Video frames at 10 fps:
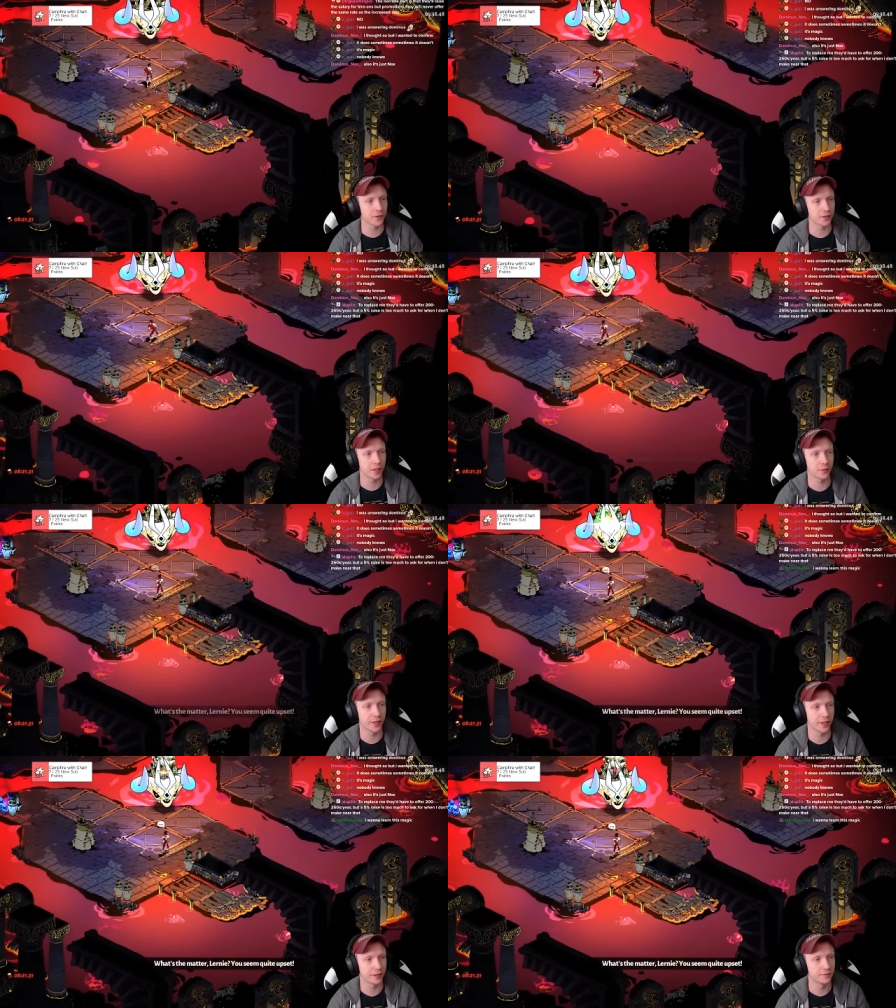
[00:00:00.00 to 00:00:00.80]
the same
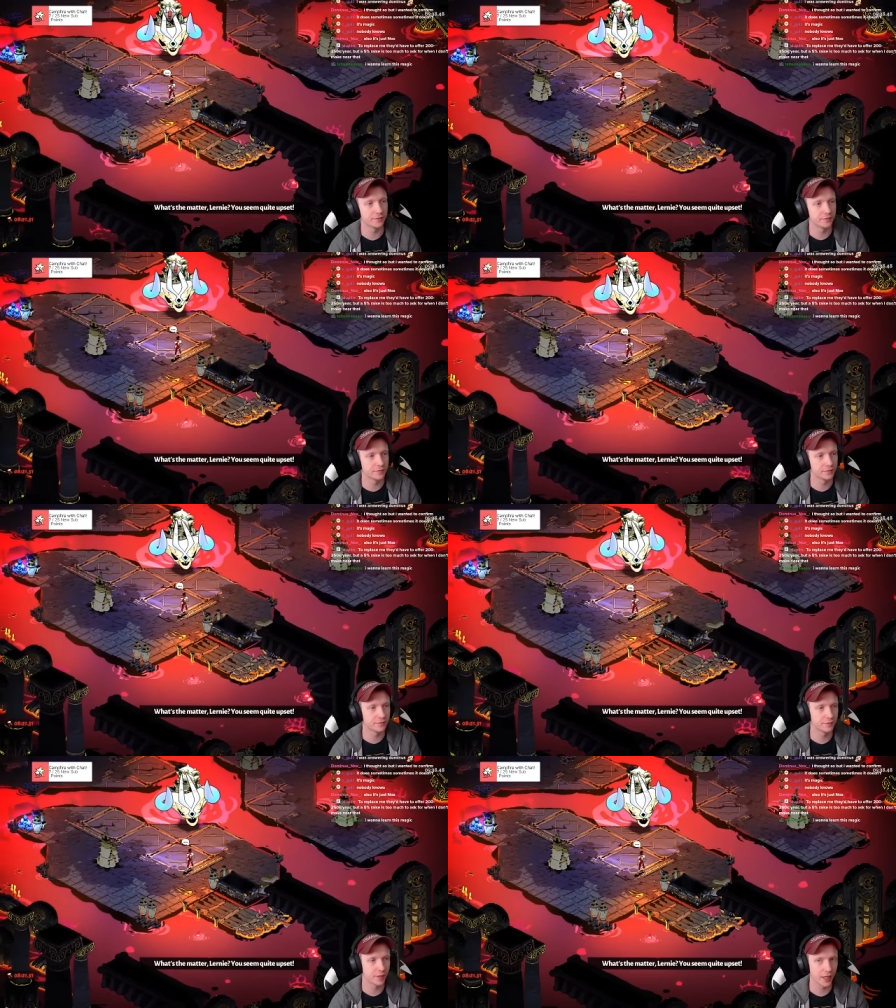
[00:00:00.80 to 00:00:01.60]
rate
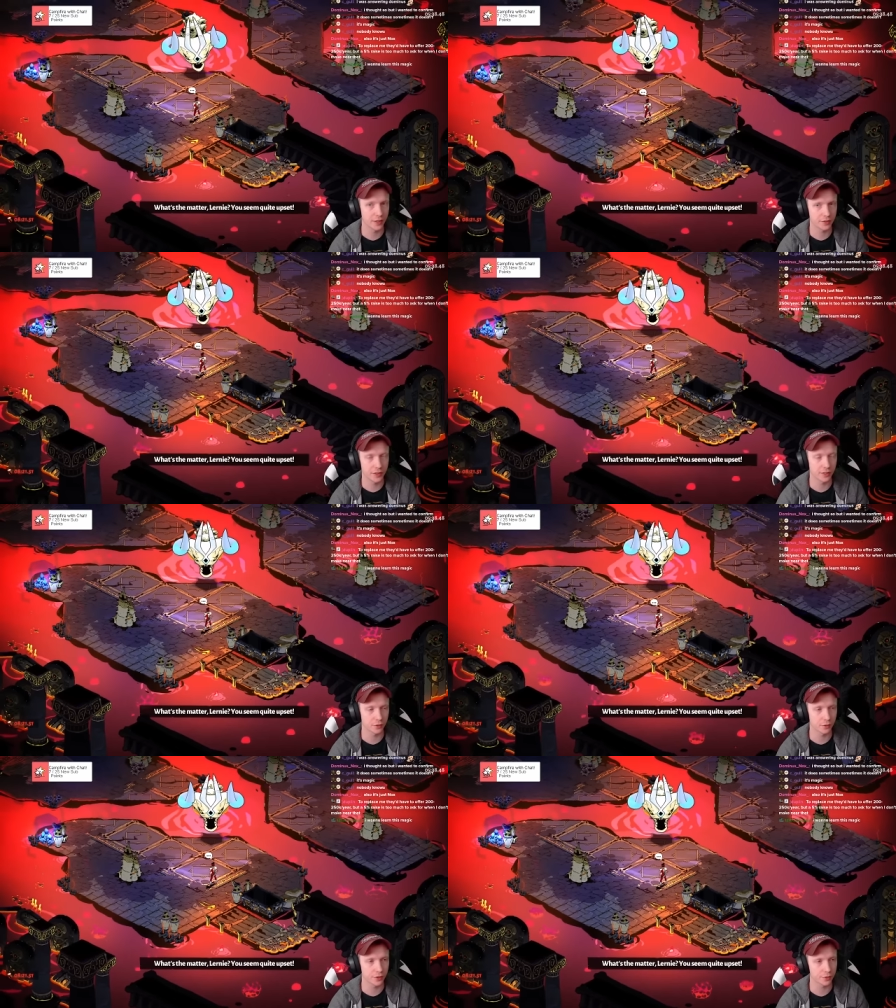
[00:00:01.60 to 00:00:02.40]
as the
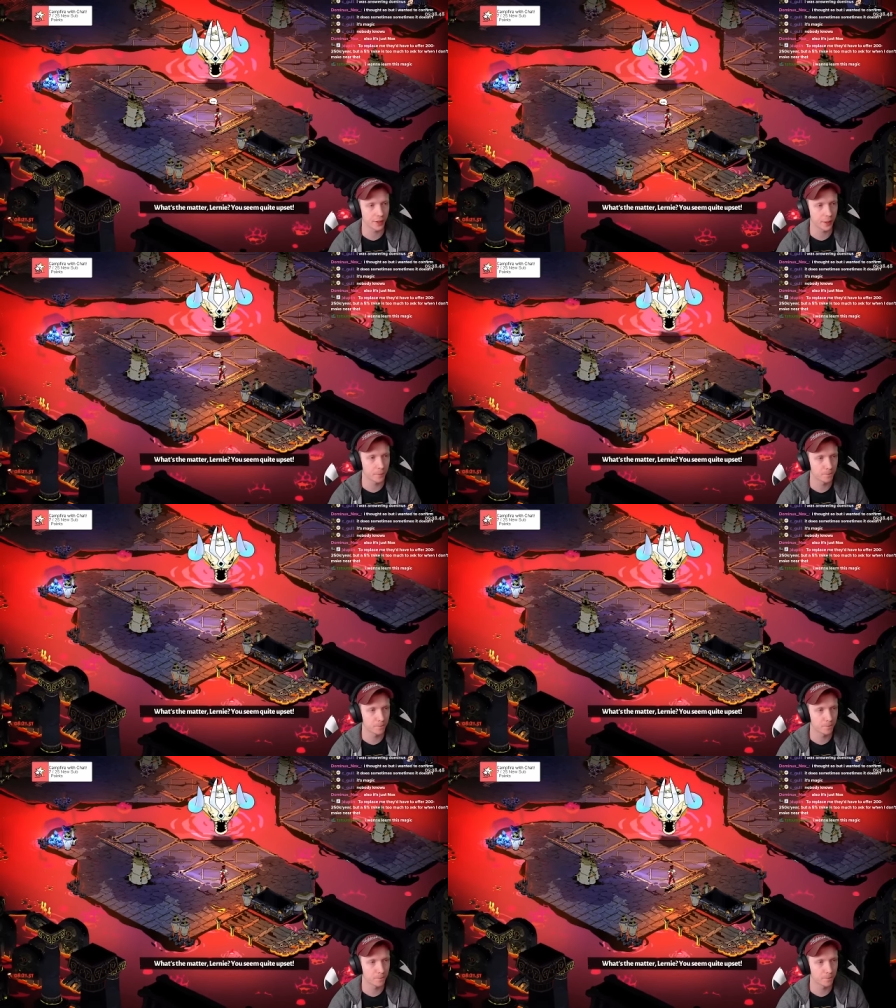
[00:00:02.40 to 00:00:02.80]
increase rate.